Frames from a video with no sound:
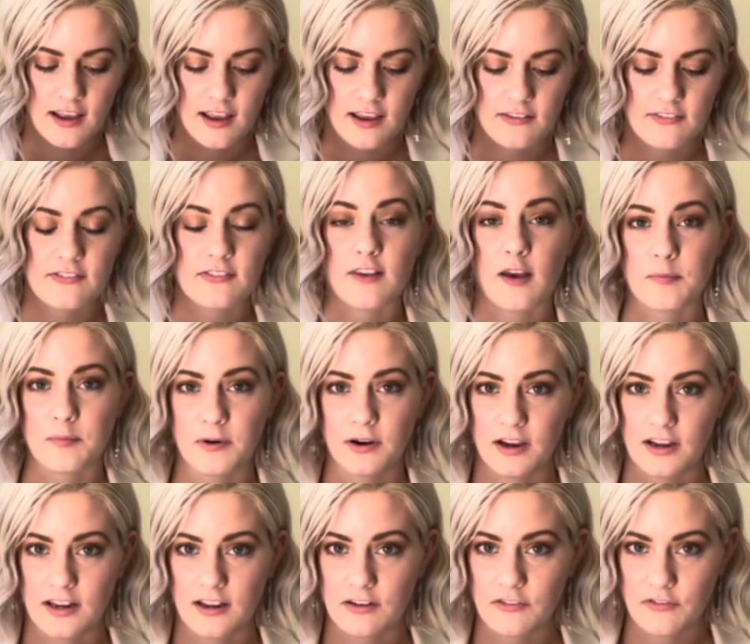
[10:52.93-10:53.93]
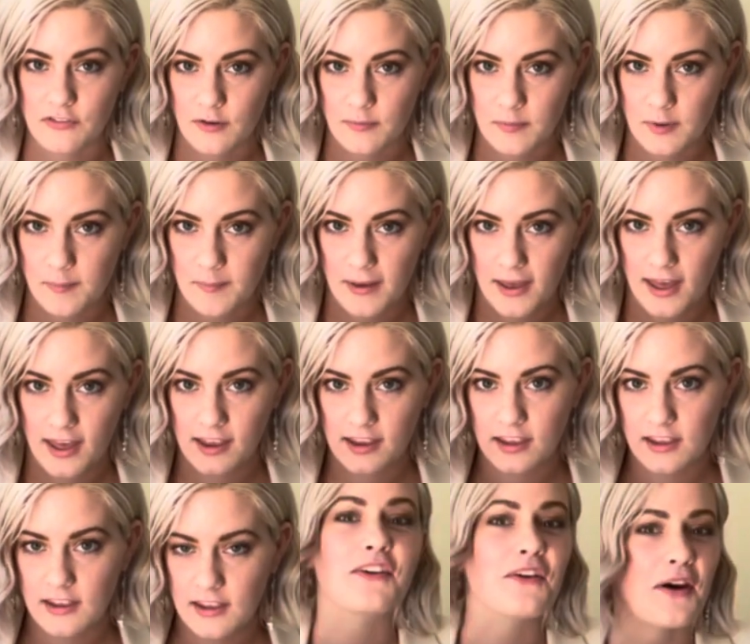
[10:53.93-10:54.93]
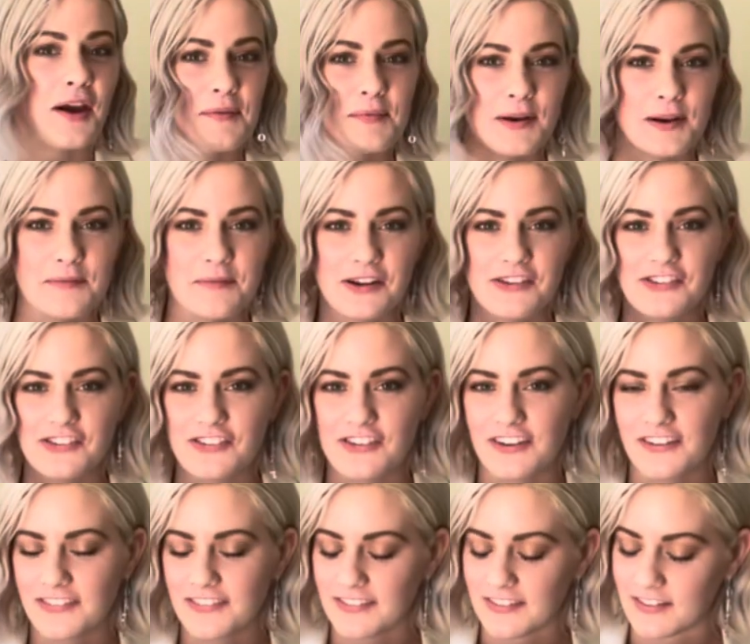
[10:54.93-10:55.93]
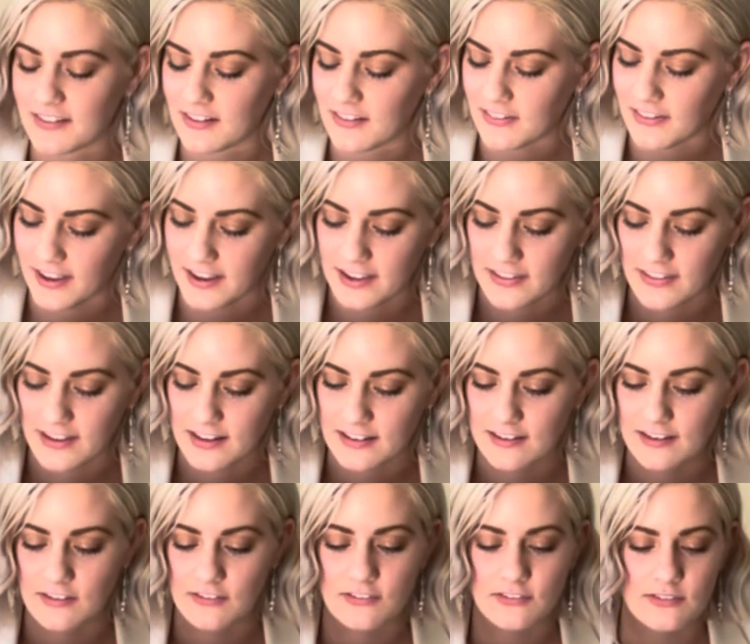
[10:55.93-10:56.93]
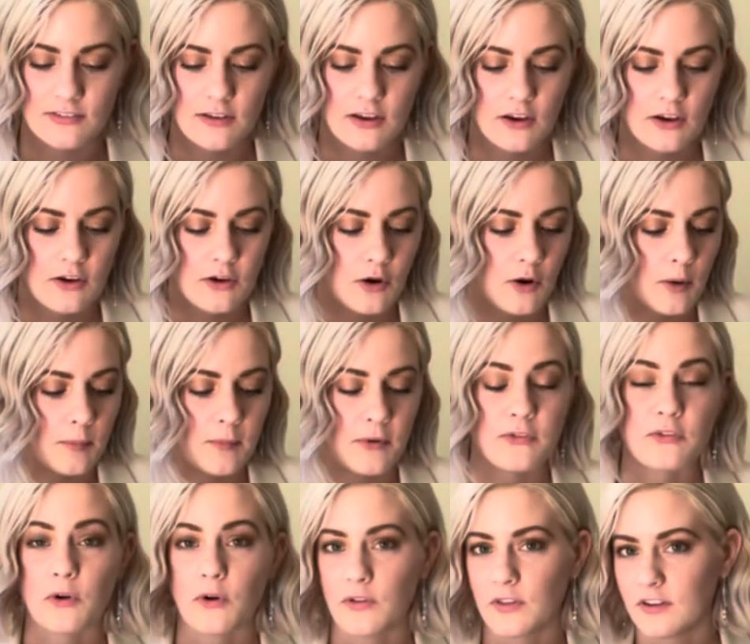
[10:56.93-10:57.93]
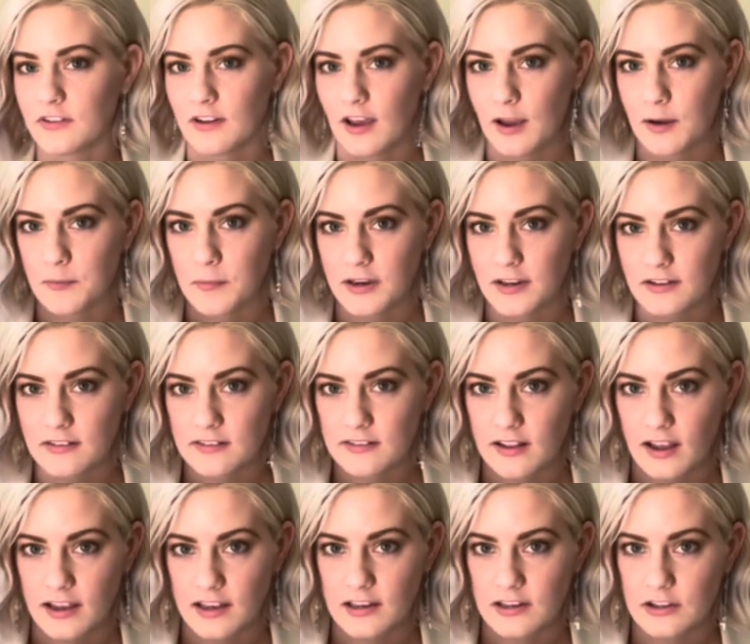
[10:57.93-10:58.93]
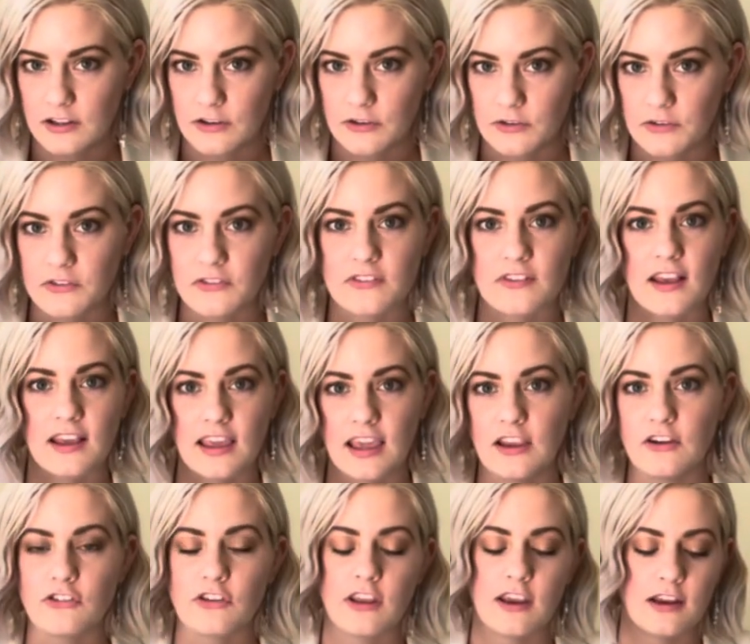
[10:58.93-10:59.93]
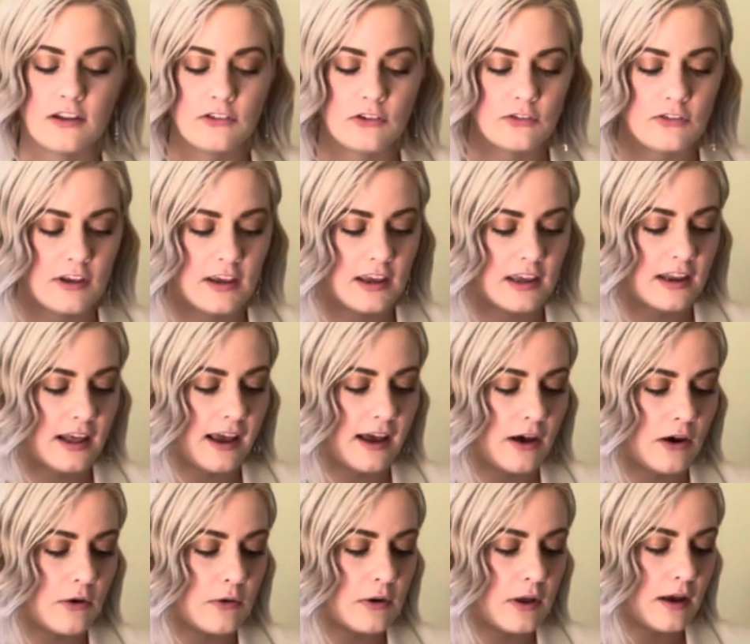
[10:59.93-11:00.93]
separated from the bag. So I pretty much just lay it like this almost all the time when it's not in use. Occasionally I do take it out